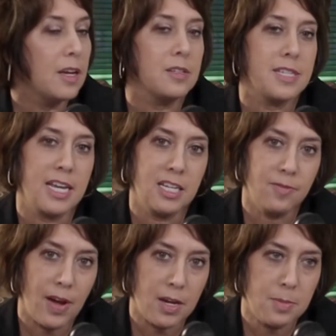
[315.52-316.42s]
Taking
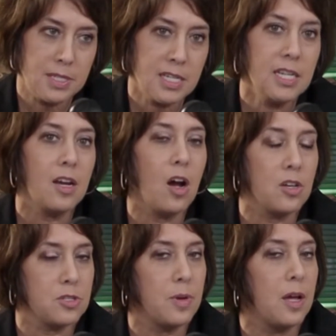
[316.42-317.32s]
vitamin D
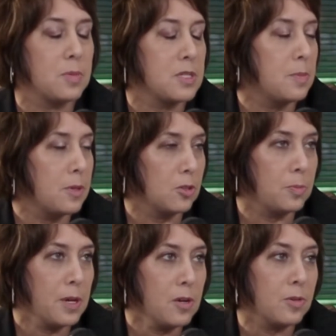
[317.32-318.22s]
also helps to build
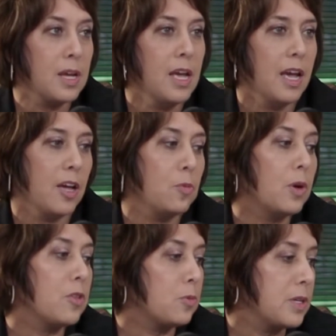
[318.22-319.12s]
bone. And
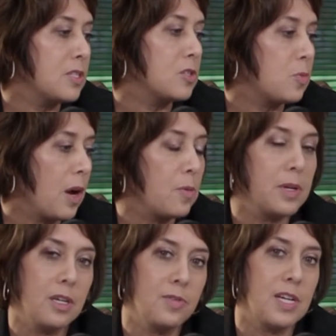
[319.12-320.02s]
one of the reasons why we
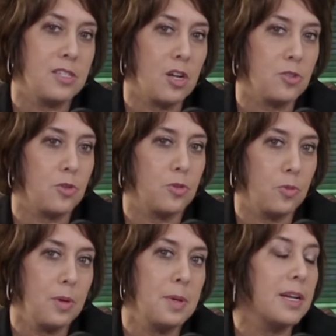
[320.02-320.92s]
give testosterone to
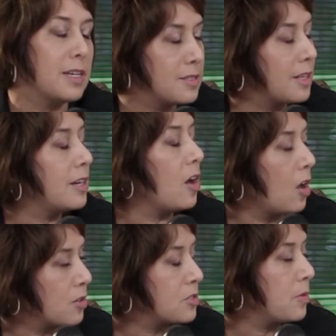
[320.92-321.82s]
women is that it
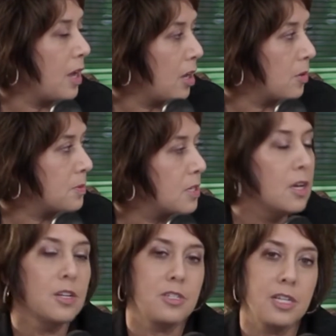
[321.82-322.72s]
also helps
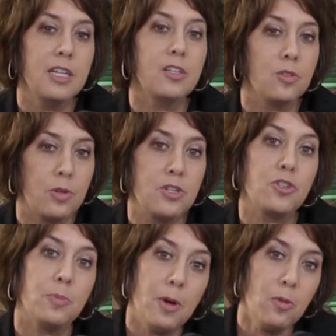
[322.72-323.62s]
to increase
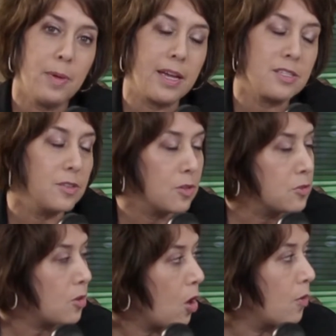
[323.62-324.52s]
your bone mass. And
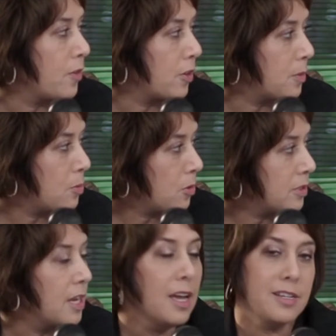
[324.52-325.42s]
those are all very
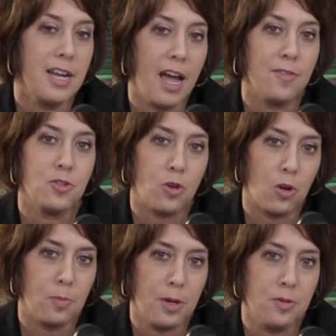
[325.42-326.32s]
important to have
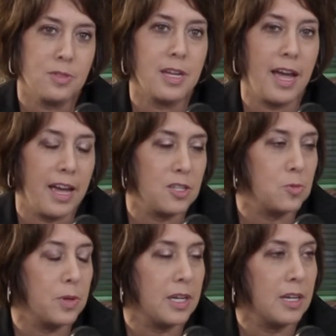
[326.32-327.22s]
strong bones as
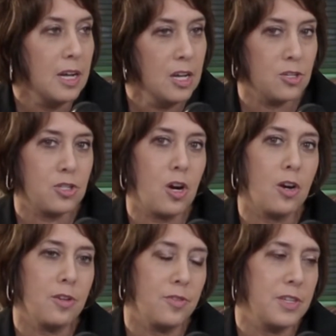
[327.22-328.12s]
we
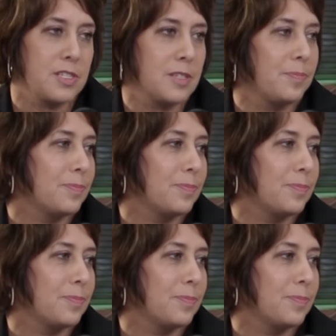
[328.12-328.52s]
start this